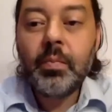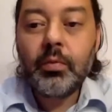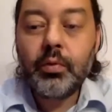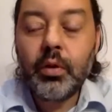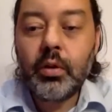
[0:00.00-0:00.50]

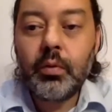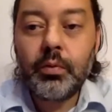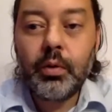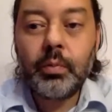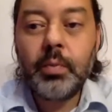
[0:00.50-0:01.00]

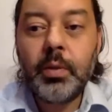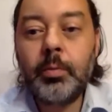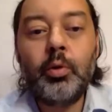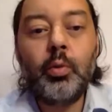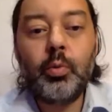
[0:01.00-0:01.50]
for
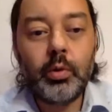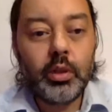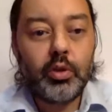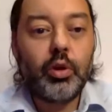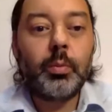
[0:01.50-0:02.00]
people who
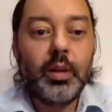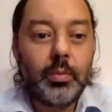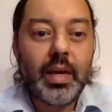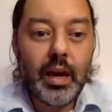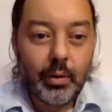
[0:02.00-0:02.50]
would normally
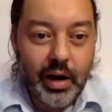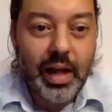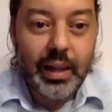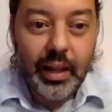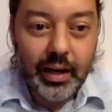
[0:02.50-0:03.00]
be our
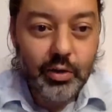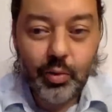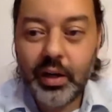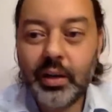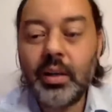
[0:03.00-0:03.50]
allies,
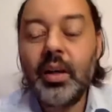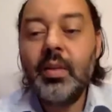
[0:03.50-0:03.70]
right?